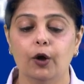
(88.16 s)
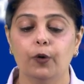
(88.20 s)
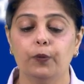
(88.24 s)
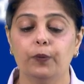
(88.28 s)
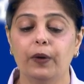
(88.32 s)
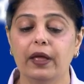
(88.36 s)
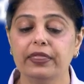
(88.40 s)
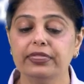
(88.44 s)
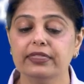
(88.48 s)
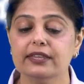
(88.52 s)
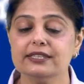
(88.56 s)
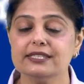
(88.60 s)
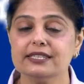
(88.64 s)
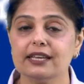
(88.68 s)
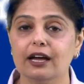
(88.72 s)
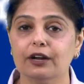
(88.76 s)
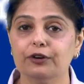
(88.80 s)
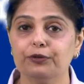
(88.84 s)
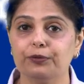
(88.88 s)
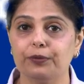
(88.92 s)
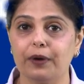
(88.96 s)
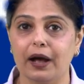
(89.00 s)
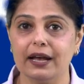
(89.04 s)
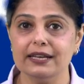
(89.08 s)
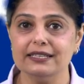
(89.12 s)
When the
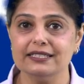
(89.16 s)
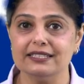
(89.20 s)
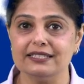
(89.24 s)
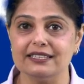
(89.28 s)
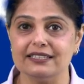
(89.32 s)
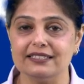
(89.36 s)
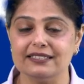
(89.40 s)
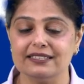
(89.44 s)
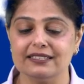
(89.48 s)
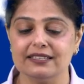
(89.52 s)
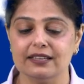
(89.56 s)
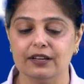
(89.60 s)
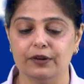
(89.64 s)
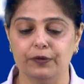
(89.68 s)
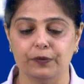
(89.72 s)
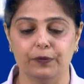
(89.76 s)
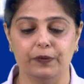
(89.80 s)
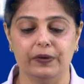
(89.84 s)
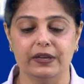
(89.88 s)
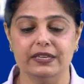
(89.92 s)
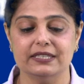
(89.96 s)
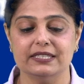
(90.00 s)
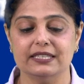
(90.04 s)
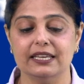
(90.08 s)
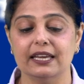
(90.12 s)
sun rises,
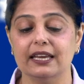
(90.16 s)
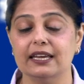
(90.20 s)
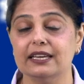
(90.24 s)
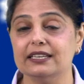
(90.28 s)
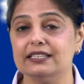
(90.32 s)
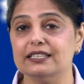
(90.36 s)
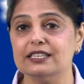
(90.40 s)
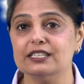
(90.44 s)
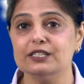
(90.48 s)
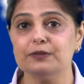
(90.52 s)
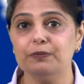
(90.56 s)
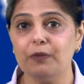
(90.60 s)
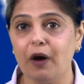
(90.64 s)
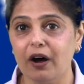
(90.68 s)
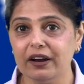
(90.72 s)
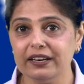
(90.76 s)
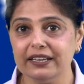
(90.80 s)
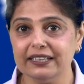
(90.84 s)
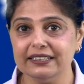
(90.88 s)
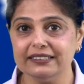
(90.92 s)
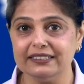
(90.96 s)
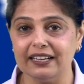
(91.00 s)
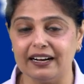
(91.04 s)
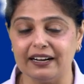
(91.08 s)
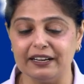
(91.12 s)
we say it is
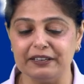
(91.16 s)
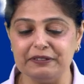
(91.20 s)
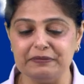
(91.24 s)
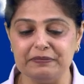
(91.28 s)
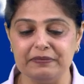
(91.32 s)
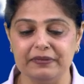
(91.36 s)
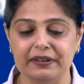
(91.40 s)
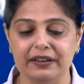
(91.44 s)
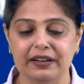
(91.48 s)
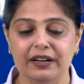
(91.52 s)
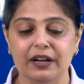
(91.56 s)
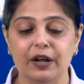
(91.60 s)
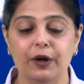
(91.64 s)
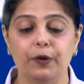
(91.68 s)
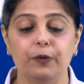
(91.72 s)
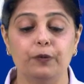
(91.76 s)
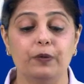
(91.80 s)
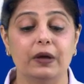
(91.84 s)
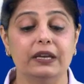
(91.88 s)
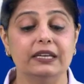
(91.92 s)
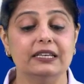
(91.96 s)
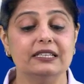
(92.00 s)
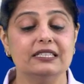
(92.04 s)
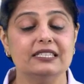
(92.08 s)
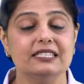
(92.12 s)
morning time.
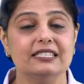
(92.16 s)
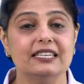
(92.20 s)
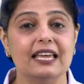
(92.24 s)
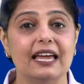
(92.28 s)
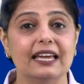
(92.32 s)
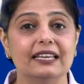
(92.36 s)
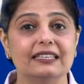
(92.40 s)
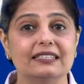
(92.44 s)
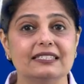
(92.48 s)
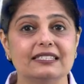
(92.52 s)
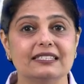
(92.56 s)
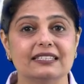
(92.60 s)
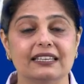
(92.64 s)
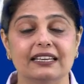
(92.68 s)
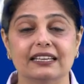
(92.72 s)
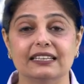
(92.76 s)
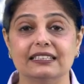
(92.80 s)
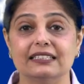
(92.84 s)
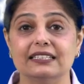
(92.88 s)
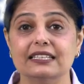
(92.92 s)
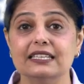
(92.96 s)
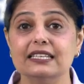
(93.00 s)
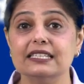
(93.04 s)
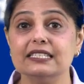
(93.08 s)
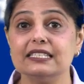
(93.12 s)
When it sets,
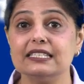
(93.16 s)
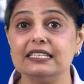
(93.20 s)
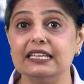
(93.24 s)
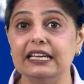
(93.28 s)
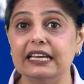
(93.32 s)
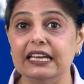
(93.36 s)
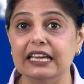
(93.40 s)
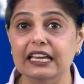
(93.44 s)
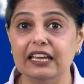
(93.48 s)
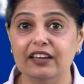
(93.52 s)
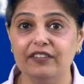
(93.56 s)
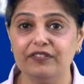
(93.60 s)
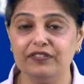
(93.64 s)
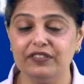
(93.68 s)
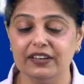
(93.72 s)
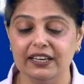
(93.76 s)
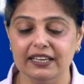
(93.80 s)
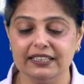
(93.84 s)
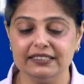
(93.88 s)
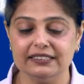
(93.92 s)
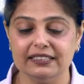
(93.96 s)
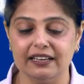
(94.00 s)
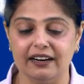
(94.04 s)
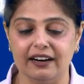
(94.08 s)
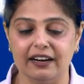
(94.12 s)
it is
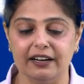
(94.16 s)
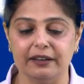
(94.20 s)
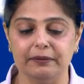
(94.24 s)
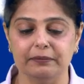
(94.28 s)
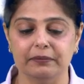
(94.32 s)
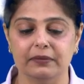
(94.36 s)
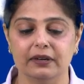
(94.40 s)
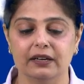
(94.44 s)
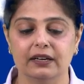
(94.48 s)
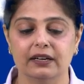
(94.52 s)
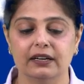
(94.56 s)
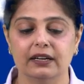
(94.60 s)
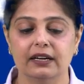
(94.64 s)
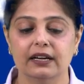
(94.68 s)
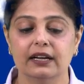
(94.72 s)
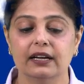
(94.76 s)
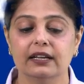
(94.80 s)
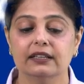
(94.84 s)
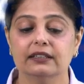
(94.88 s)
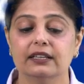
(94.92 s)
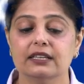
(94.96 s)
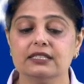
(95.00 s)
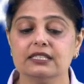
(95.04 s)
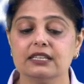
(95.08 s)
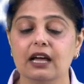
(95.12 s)
evening time.
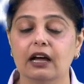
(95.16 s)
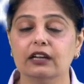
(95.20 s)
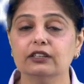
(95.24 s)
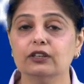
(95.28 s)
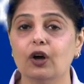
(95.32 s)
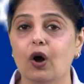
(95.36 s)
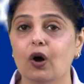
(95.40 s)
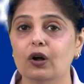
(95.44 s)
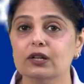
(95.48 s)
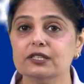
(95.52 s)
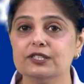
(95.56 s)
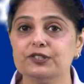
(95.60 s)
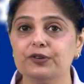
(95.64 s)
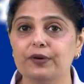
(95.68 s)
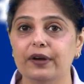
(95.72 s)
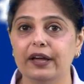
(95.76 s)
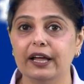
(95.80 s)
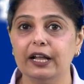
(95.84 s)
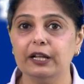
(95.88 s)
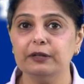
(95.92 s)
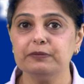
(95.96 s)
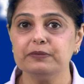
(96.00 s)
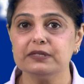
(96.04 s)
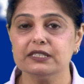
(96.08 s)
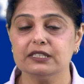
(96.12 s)
The sun also
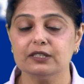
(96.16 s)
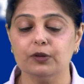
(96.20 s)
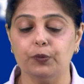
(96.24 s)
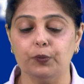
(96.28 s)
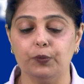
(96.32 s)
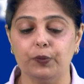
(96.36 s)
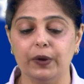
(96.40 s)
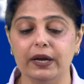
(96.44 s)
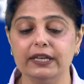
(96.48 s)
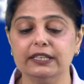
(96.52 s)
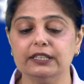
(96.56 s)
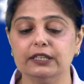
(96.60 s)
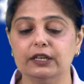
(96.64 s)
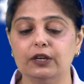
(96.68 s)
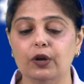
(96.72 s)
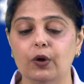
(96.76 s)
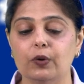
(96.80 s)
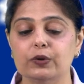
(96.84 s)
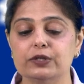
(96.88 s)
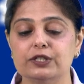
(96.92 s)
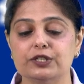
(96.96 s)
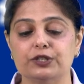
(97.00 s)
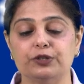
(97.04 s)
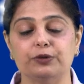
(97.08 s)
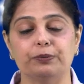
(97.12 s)
helps the wet
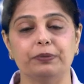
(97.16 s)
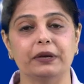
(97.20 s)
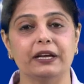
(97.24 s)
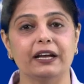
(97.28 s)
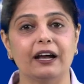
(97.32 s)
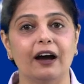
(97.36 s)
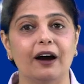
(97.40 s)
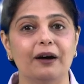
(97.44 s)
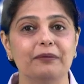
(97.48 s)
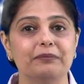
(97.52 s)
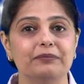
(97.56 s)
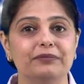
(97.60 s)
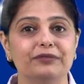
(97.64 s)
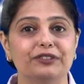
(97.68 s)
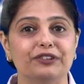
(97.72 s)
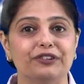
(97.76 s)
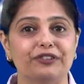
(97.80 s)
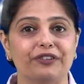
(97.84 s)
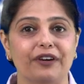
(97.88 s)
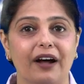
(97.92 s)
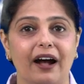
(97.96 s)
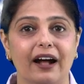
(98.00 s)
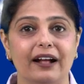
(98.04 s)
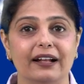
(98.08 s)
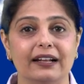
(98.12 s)
clothes to become
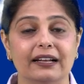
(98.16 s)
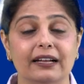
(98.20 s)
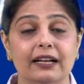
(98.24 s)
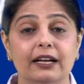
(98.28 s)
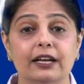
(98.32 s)
dry.